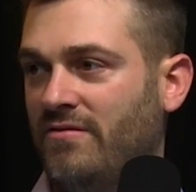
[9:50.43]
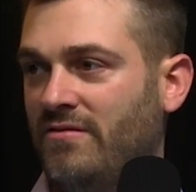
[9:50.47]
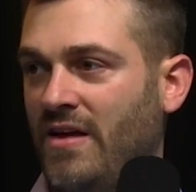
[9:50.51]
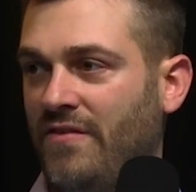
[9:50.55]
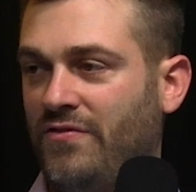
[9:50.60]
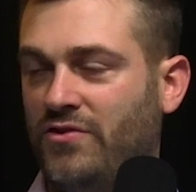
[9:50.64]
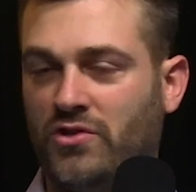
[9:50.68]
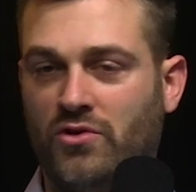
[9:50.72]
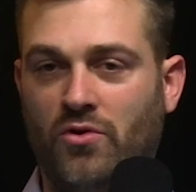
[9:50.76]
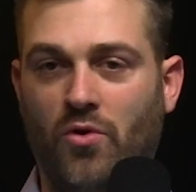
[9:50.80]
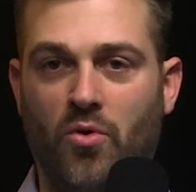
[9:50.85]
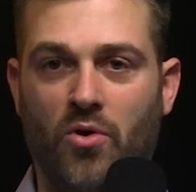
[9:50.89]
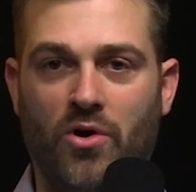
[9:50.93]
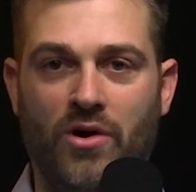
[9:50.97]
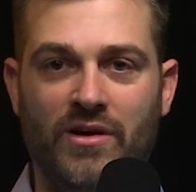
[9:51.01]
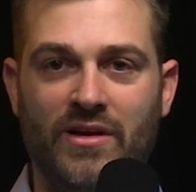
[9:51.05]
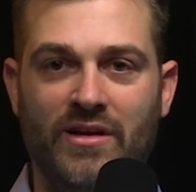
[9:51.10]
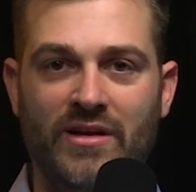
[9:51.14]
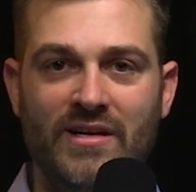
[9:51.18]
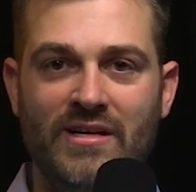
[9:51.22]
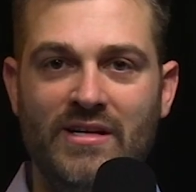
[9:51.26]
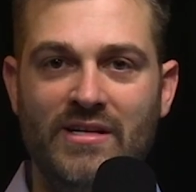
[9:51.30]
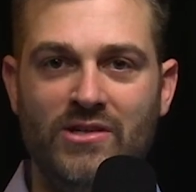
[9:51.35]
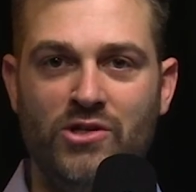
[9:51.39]
They've
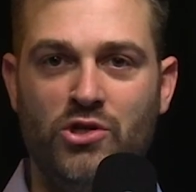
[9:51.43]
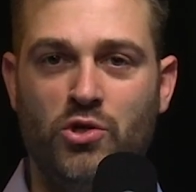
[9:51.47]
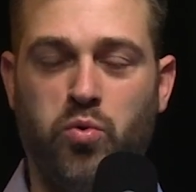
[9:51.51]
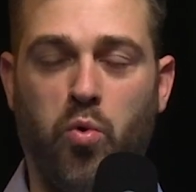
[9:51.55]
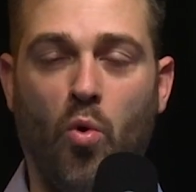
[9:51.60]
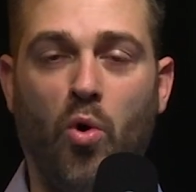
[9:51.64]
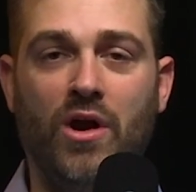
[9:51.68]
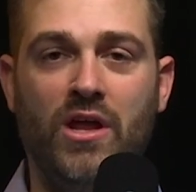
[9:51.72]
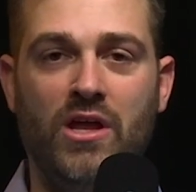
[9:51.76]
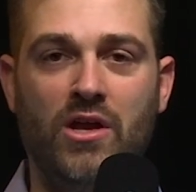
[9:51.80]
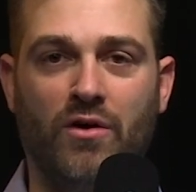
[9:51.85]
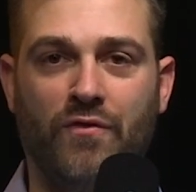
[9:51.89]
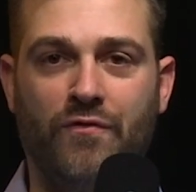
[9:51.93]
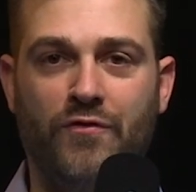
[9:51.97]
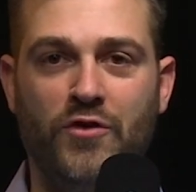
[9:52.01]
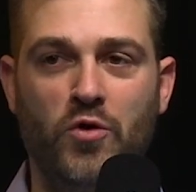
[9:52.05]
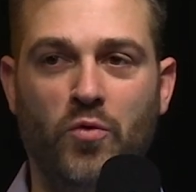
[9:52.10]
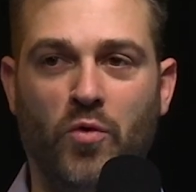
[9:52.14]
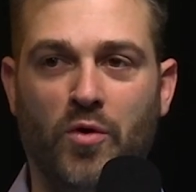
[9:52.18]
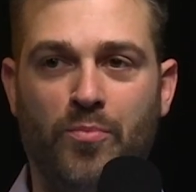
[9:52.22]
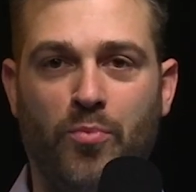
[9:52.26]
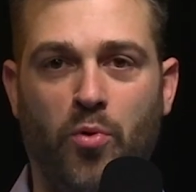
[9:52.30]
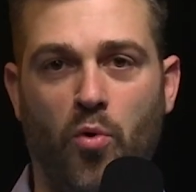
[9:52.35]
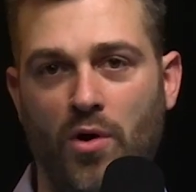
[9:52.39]
scored 20 or
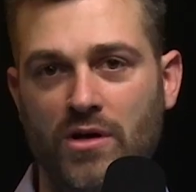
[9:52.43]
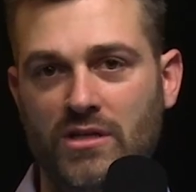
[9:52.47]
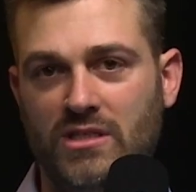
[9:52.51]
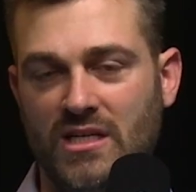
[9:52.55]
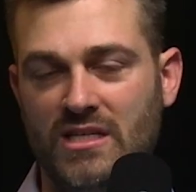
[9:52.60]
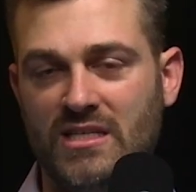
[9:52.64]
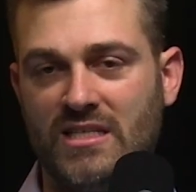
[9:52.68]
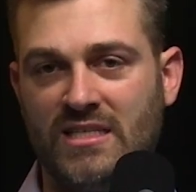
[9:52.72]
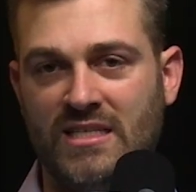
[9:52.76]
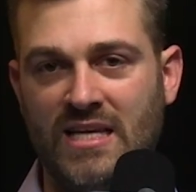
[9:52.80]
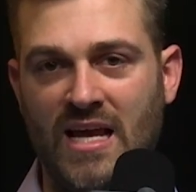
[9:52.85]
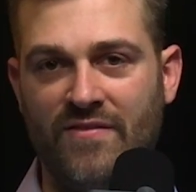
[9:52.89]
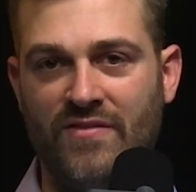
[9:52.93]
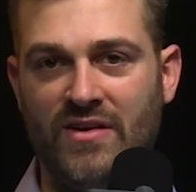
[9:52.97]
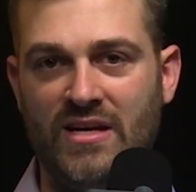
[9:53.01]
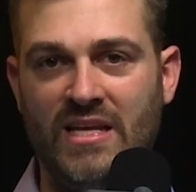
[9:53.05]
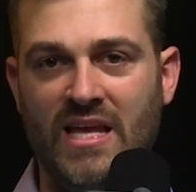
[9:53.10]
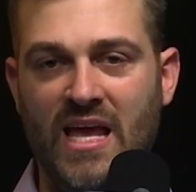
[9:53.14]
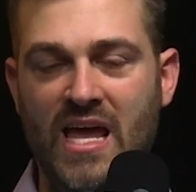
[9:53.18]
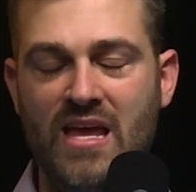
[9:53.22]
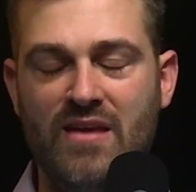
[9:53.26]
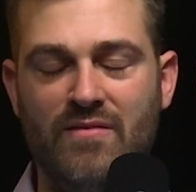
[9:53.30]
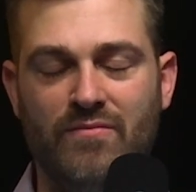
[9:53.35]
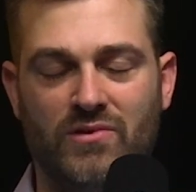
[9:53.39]
fewer points in 7
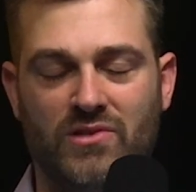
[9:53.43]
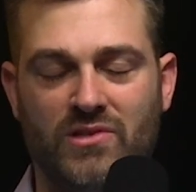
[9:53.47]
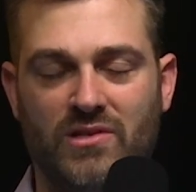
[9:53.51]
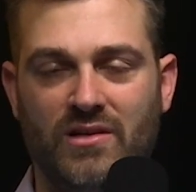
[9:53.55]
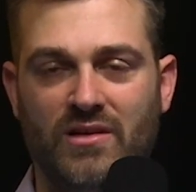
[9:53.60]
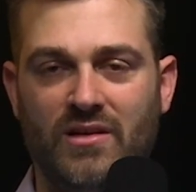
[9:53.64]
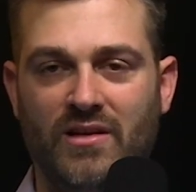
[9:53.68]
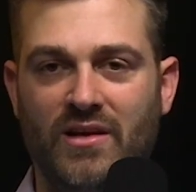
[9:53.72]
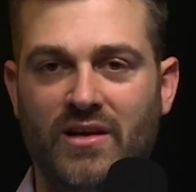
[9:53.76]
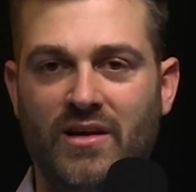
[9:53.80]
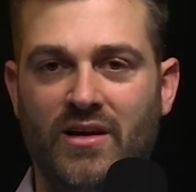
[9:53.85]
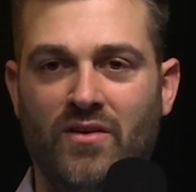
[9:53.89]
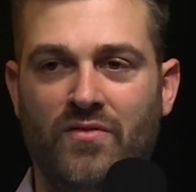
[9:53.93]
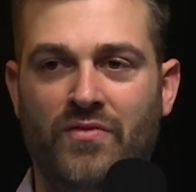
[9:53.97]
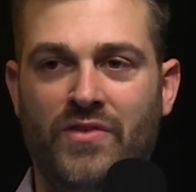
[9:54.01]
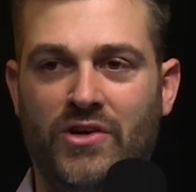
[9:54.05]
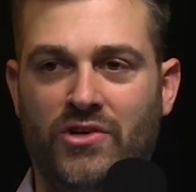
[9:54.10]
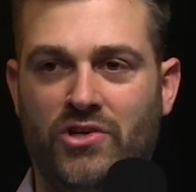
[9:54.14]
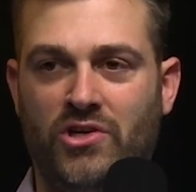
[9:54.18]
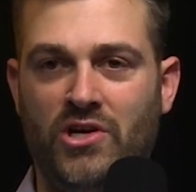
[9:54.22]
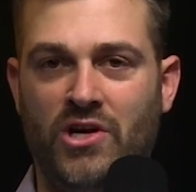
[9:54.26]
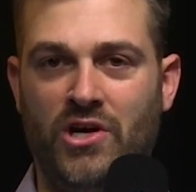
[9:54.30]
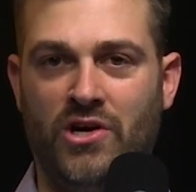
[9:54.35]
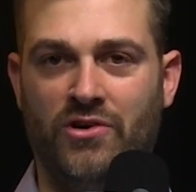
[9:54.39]
games
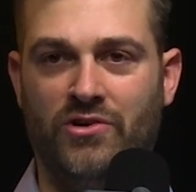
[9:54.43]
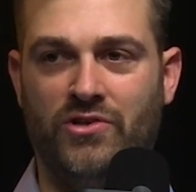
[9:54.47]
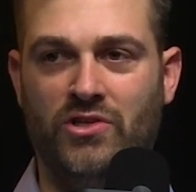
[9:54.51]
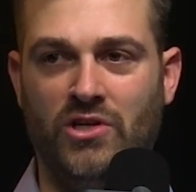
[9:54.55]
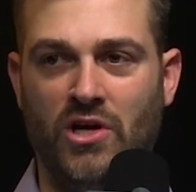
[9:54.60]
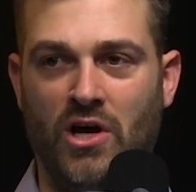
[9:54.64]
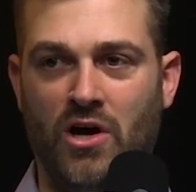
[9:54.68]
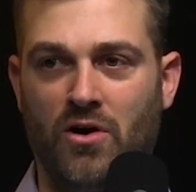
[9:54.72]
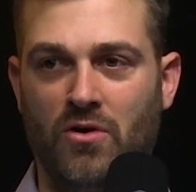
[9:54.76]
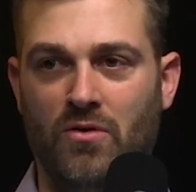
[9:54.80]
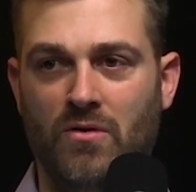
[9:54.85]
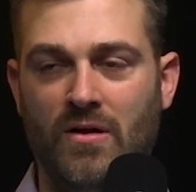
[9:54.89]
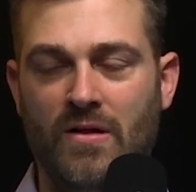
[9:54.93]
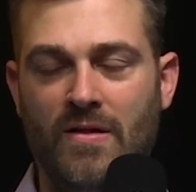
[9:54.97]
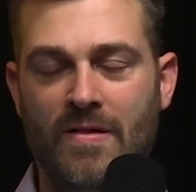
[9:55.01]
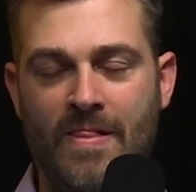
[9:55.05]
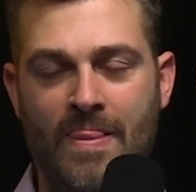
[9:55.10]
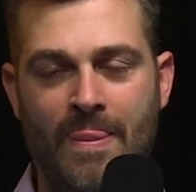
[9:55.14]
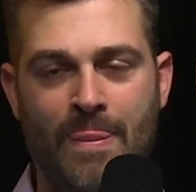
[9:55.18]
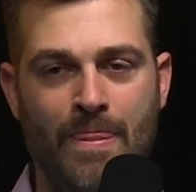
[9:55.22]
this year. So